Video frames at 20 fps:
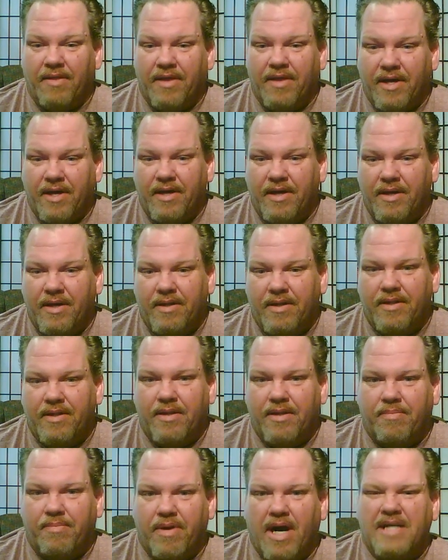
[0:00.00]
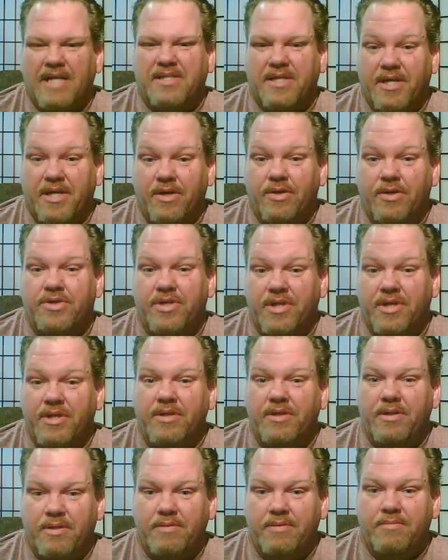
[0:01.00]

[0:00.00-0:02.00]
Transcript: the the prosecution